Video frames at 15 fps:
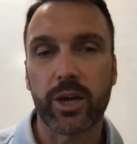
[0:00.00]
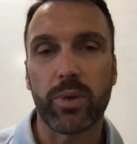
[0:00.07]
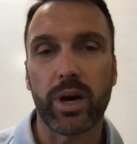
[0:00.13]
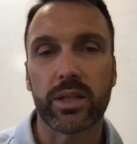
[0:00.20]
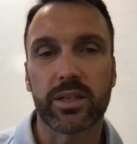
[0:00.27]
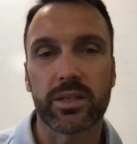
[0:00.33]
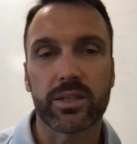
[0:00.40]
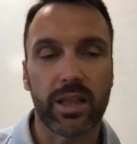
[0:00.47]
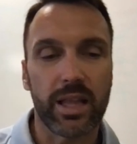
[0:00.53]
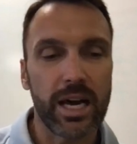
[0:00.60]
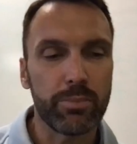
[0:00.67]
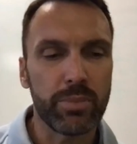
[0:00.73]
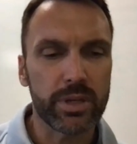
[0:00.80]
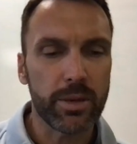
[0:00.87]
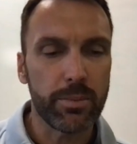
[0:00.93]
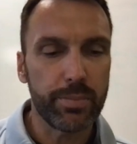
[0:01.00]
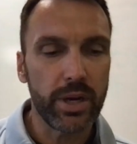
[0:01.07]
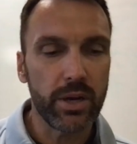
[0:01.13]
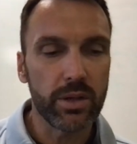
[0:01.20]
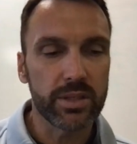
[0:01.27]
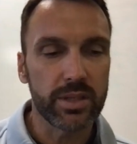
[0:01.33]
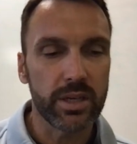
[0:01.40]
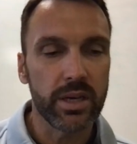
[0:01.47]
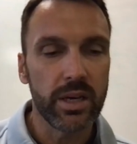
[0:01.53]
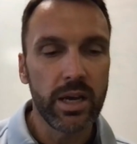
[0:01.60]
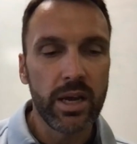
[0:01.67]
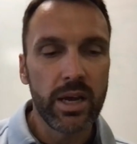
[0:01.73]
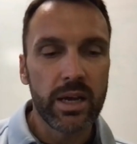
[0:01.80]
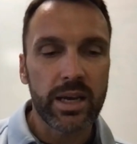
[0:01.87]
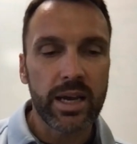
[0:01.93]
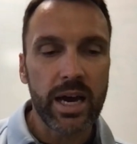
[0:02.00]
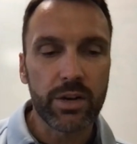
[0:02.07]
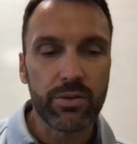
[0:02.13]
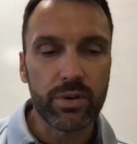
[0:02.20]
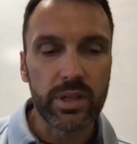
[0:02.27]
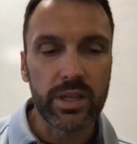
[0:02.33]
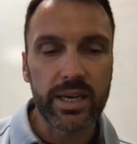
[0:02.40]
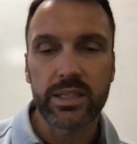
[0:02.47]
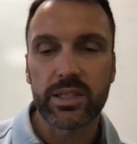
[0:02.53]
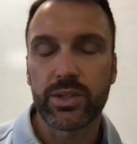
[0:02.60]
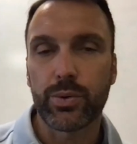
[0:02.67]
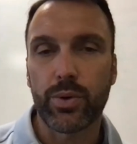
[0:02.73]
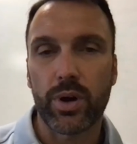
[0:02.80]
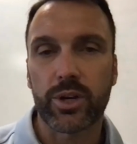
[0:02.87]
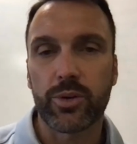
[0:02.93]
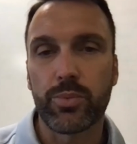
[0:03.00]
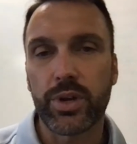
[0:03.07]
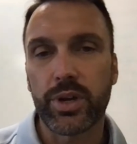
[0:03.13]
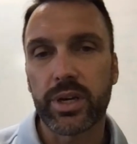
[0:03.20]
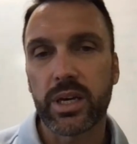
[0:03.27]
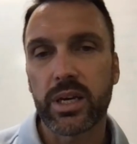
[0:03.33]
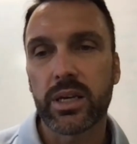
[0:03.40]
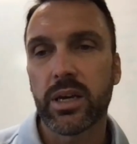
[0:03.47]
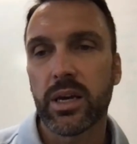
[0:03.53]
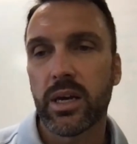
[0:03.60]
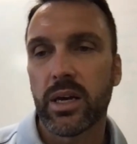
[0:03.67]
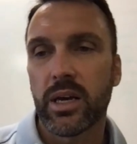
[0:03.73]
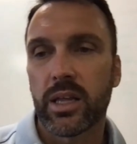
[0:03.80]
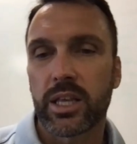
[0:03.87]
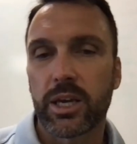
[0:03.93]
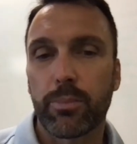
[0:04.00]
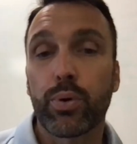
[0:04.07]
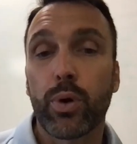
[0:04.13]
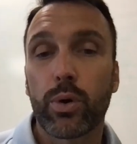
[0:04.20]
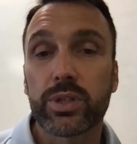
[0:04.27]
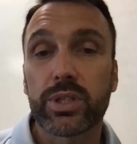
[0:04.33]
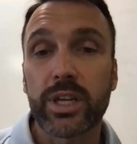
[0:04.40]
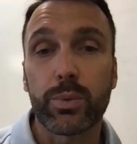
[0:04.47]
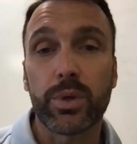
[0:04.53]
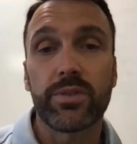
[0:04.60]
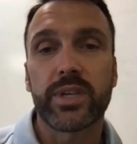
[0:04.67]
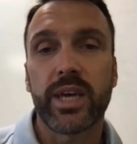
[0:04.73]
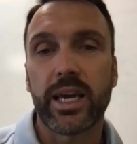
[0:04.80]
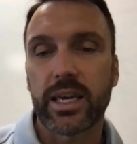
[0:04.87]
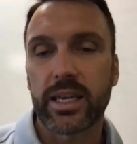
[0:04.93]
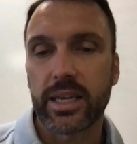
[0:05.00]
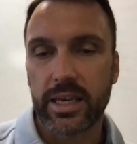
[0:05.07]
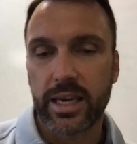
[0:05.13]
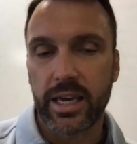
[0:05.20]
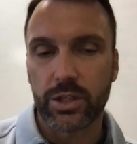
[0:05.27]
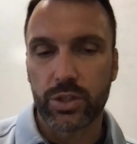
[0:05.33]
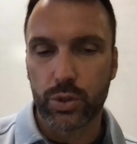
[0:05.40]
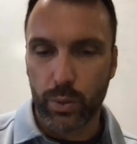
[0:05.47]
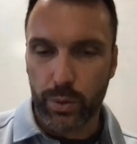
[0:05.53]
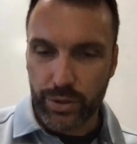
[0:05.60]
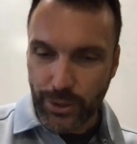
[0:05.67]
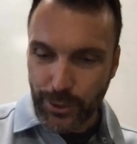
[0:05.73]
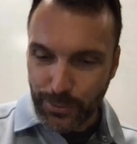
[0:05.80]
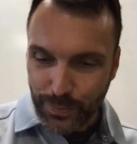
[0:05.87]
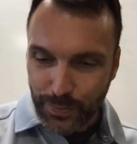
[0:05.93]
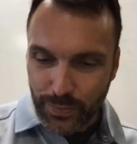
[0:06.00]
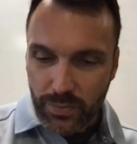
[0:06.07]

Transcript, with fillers: about this a lot, but compelled to kind of relay to our community the approach that we've taken in King George.